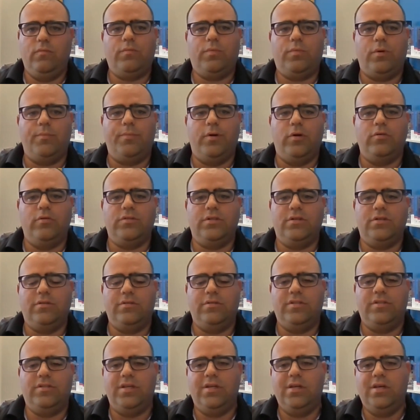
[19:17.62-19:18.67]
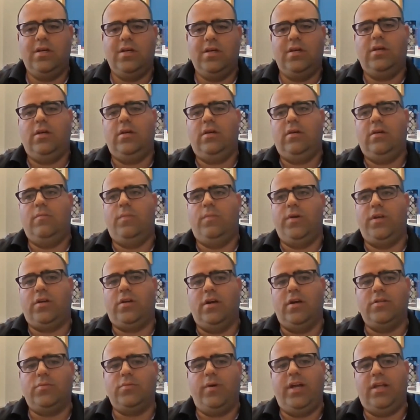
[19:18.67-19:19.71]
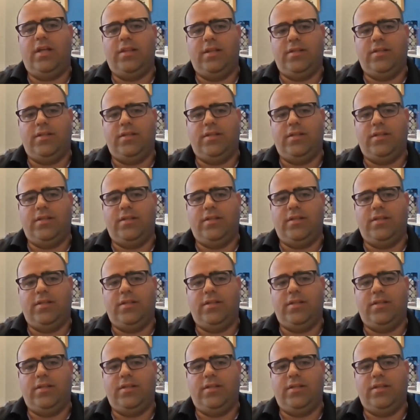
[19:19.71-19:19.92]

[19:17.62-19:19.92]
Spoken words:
proposals, because we had